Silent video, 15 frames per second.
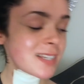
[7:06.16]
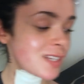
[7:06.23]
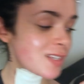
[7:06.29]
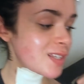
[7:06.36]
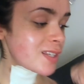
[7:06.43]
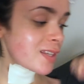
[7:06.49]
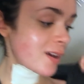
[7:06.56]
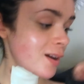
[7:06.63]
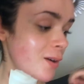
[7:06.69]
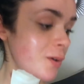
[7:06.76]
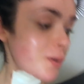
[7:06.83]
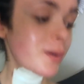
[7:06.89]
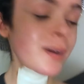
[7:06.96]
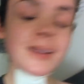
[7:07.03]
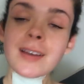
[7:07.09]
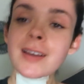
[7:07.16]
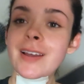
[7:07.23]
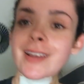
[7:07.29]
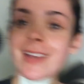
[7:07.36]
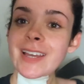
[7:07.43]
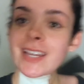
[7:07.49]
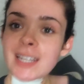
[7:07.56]
So,
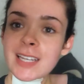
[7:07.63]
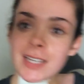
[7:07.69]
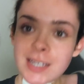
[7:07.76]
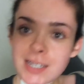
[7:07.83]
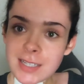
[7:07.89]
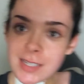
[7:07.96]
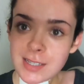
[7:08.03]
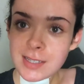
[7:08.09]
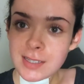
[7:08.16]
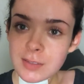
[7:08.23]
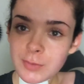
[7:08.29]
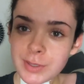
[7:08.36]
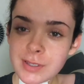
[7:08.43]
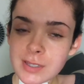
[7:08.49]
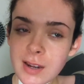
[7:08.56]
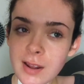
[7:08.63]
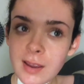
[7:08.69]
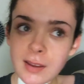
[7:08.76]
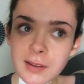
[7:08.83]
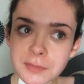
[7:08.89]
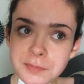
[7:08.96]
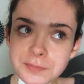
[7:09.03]
it is, what's
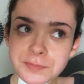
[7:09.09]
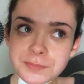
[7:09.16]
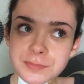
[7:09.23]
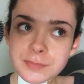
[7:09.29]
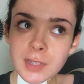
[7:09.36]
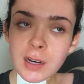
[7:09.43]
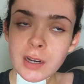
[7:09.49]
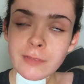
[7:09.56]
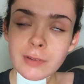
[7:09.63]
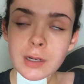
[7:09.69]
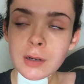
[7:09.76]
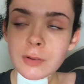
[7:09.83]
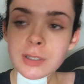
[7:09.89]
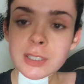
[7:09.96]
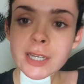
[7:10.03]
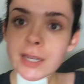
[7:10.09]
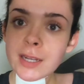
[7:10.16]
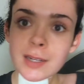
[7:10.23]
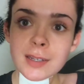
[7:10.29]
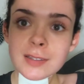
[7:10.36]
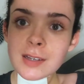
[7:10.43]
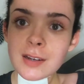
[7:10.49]
today? I don't even know what day
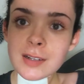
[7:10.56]
it is,